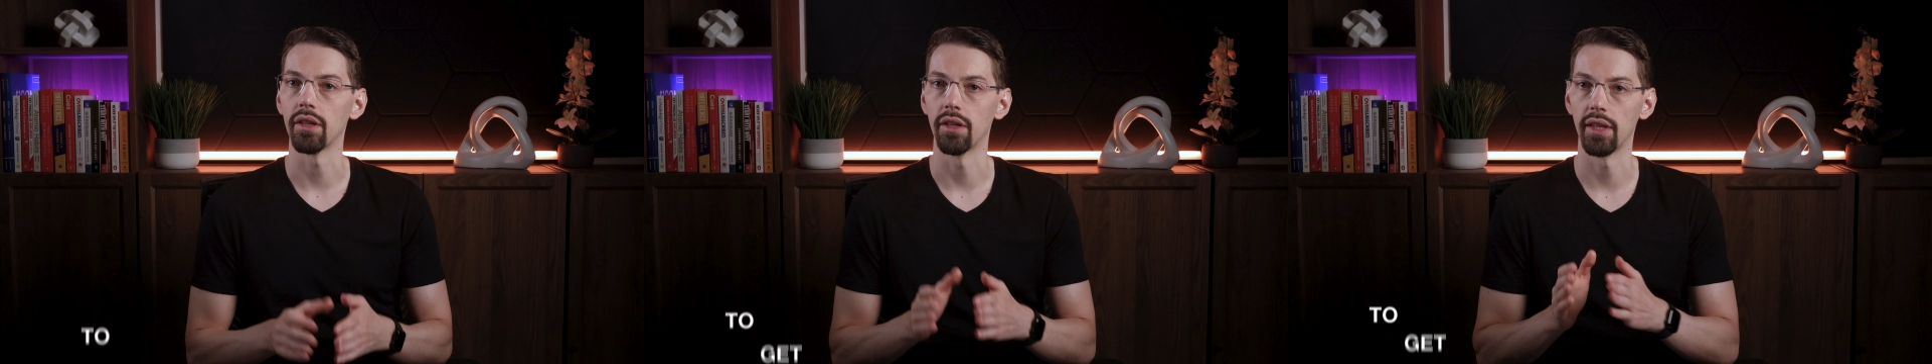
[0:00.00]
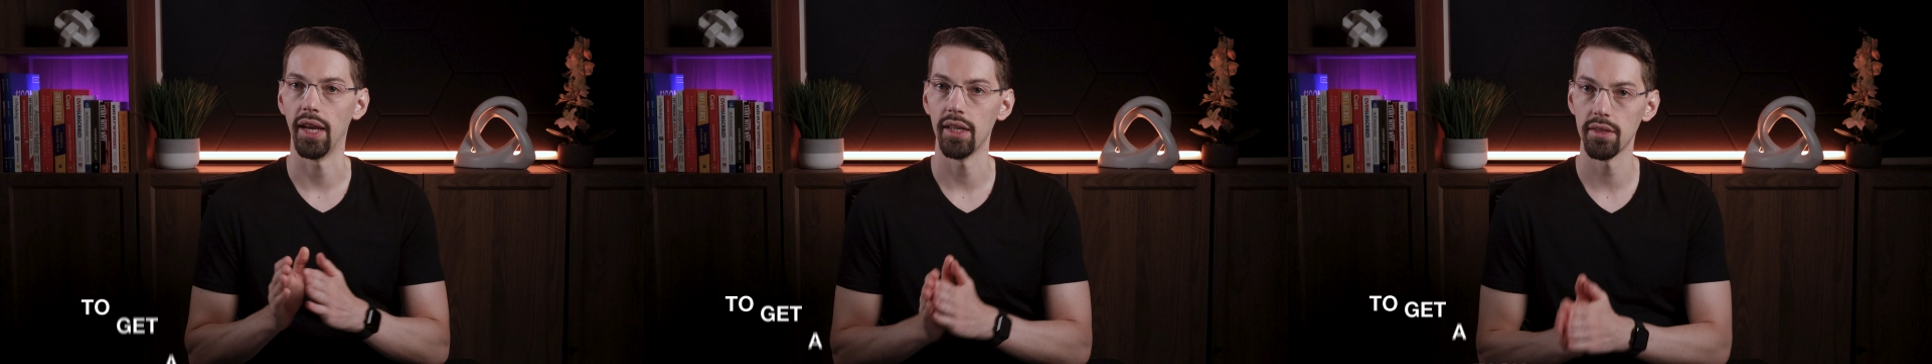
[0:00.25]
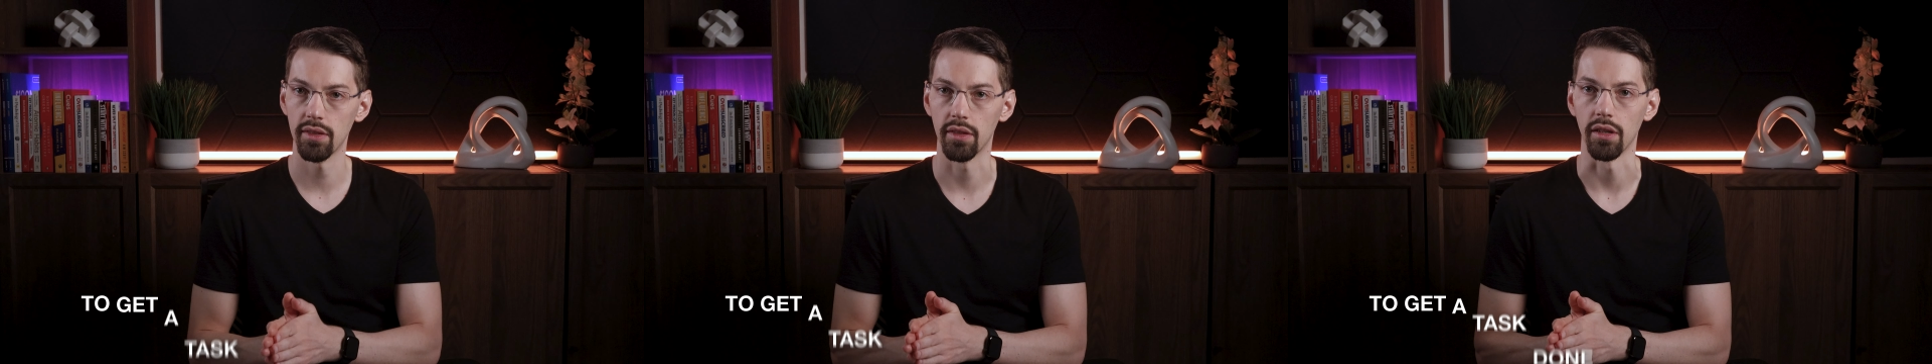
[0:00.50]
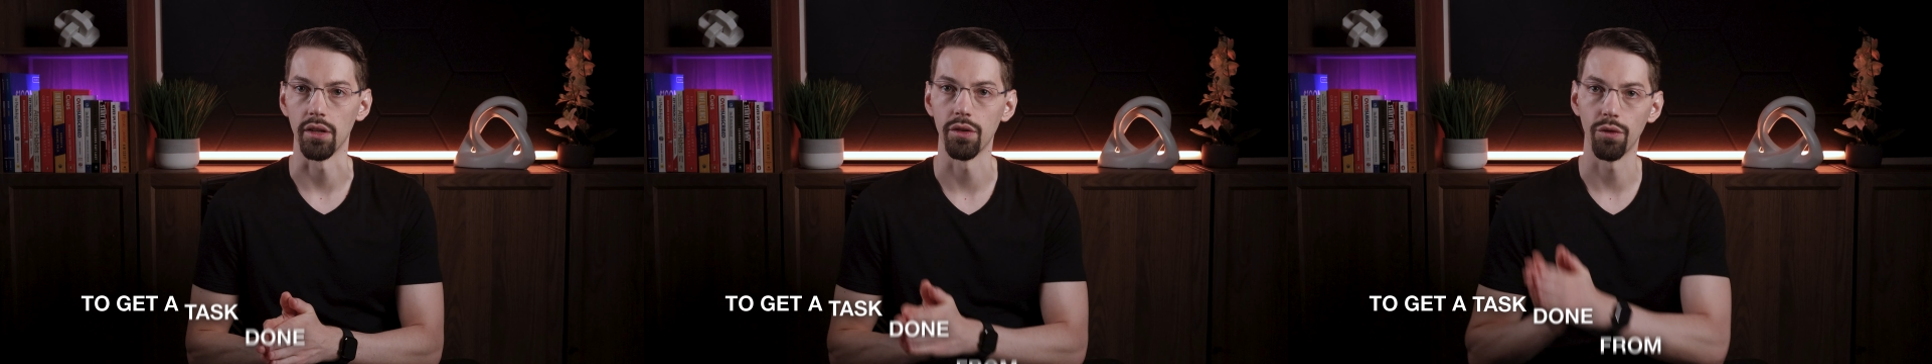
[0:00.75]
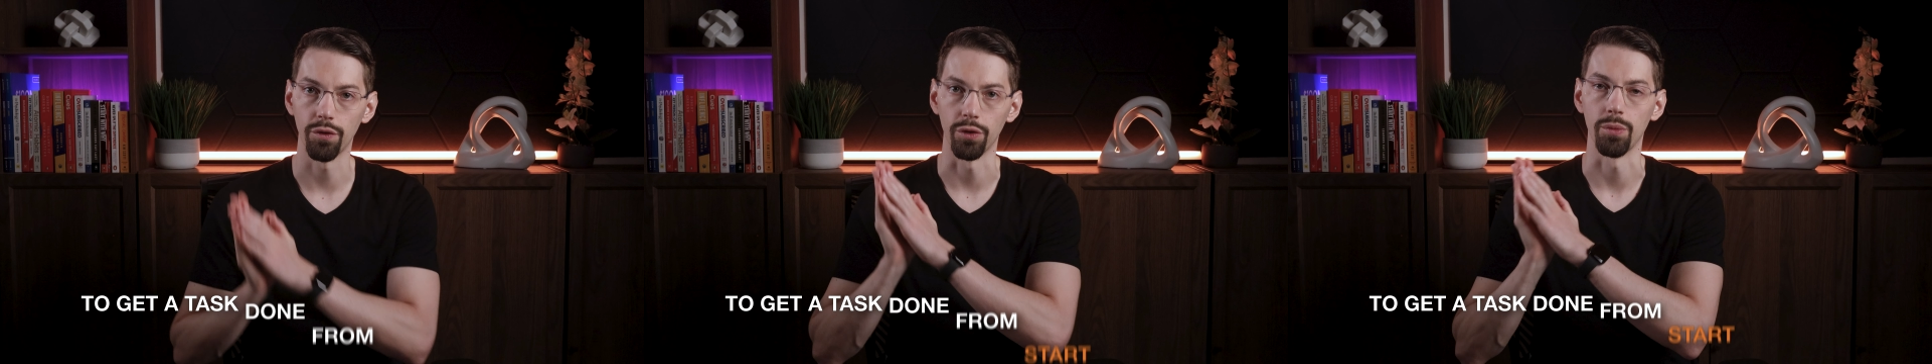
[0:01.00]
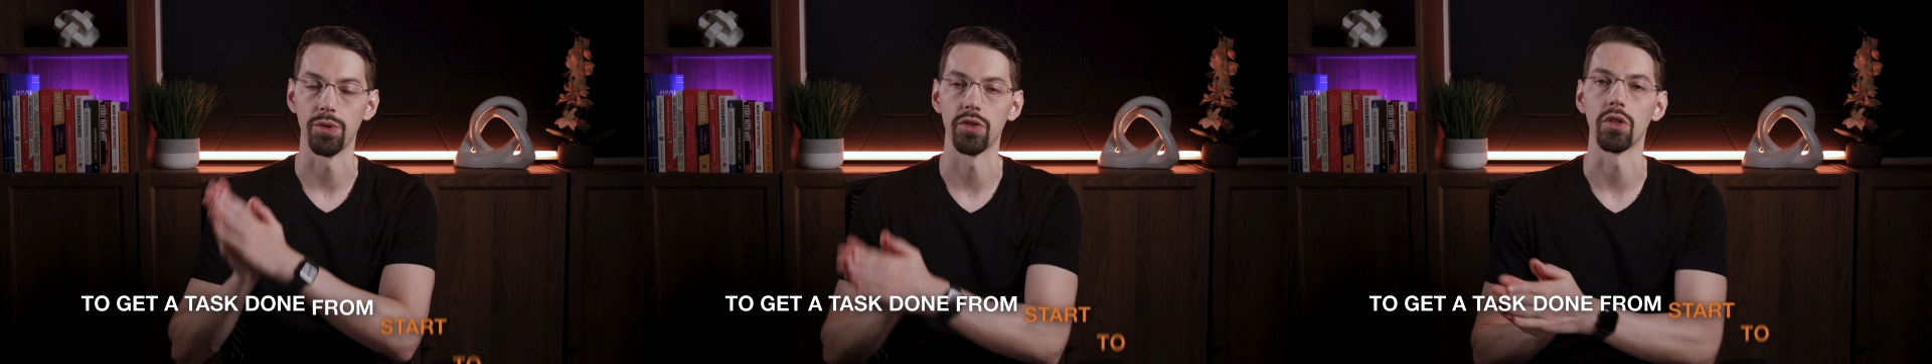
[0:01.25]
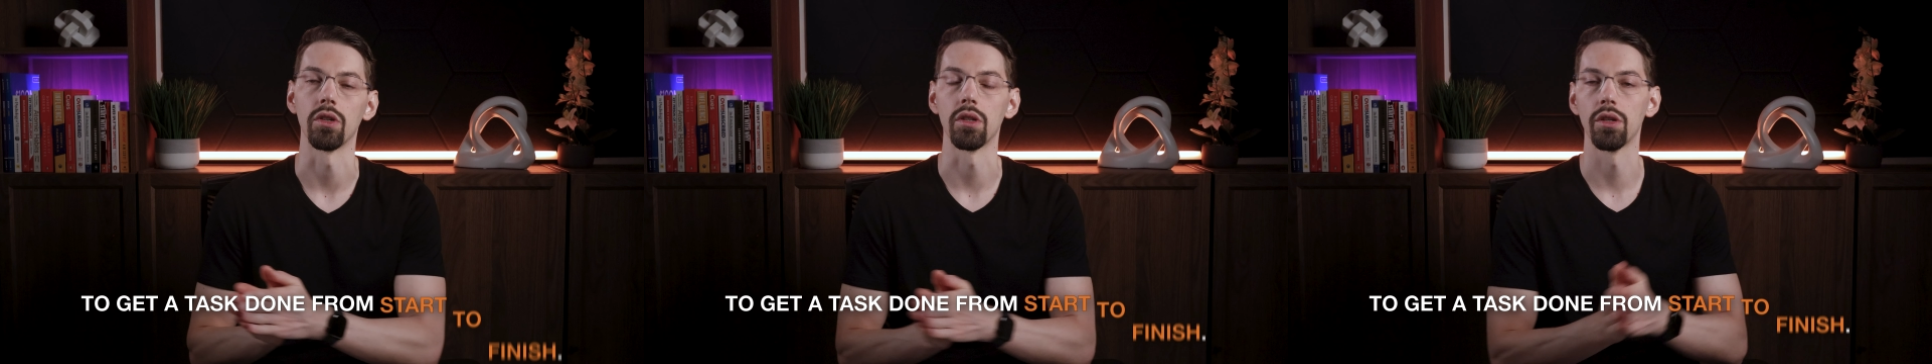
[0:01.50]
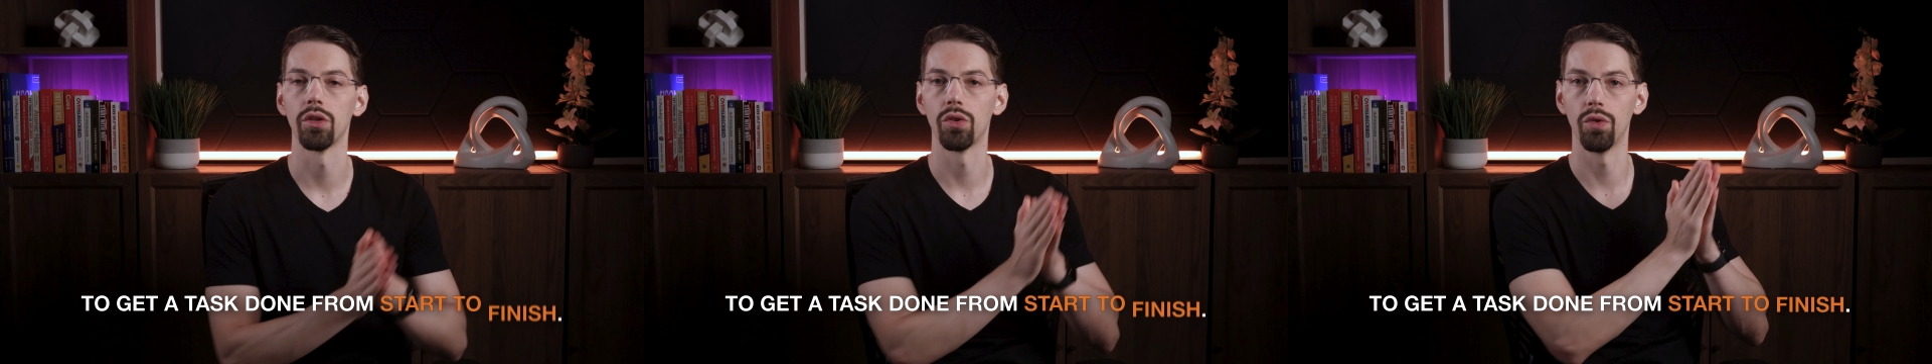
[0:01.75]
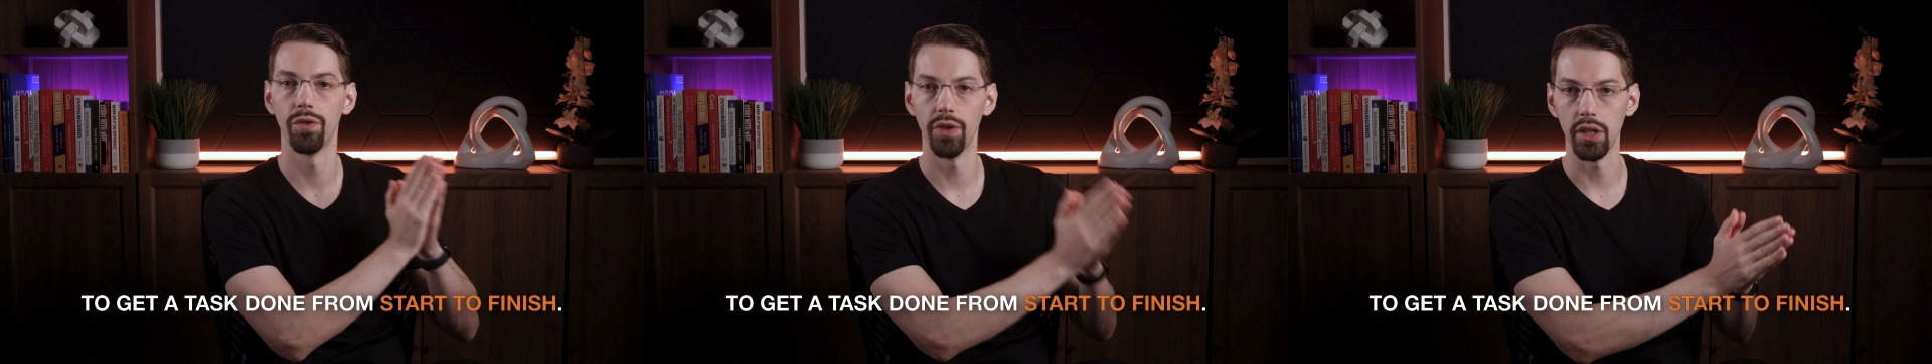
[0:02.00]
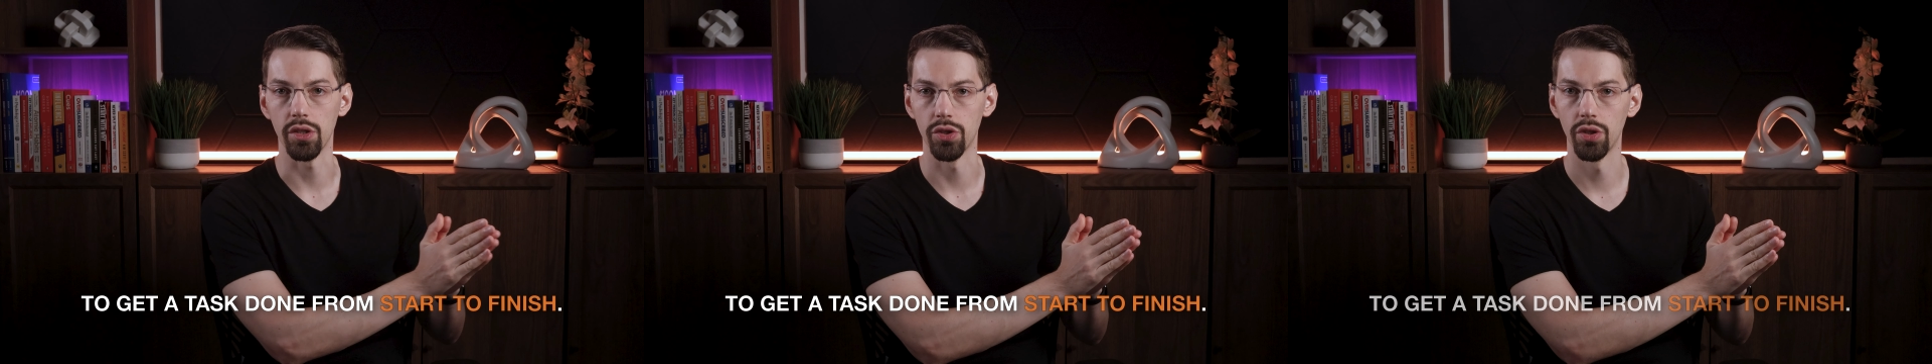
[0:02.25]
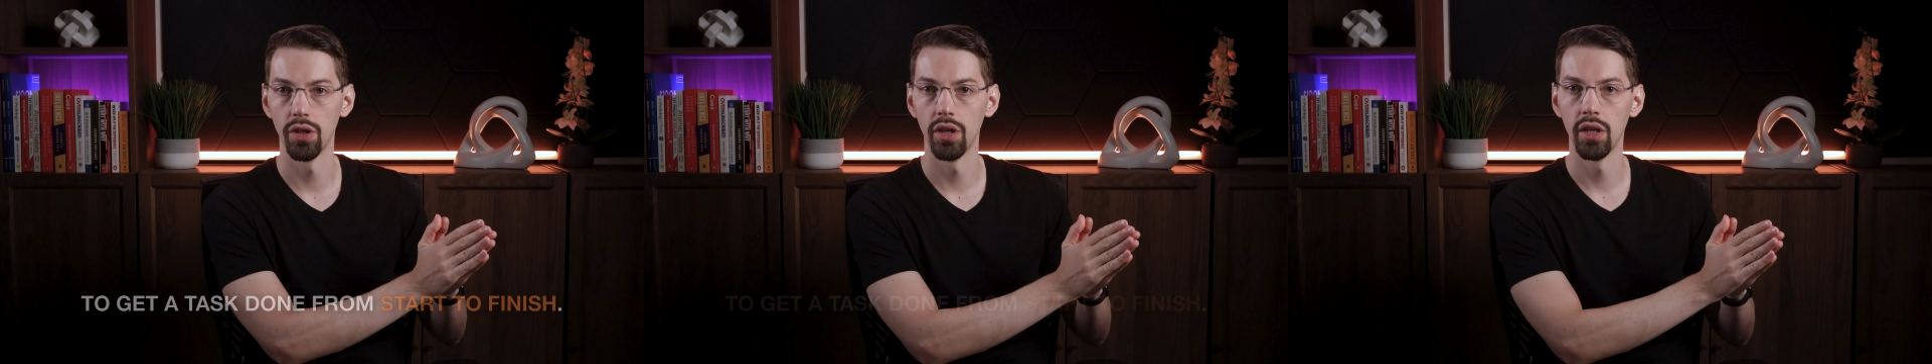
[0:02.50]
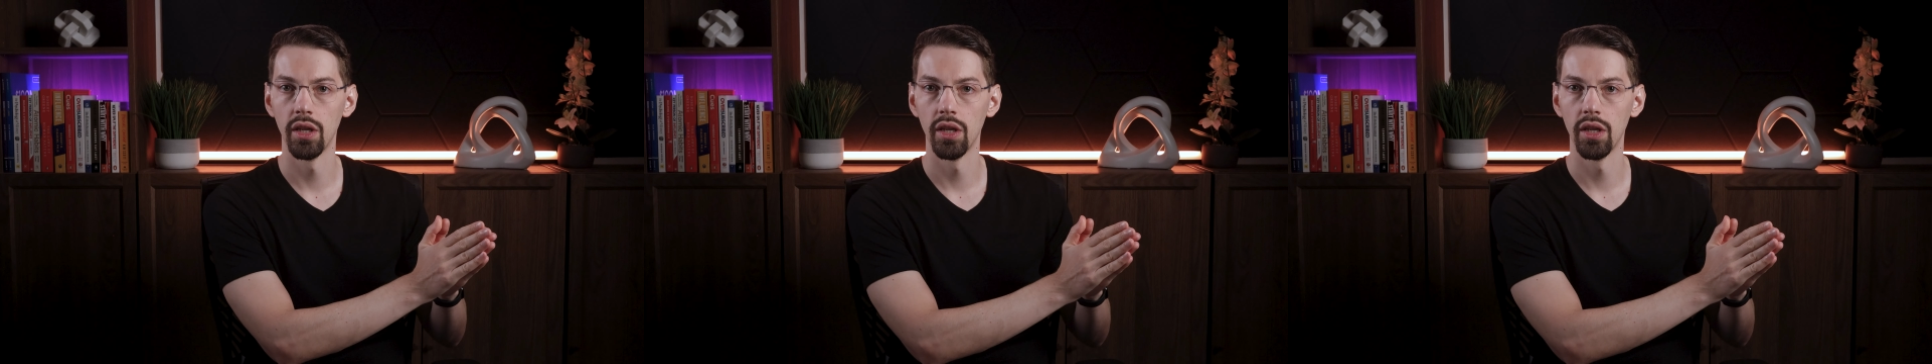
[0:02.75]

a task done from start to finish.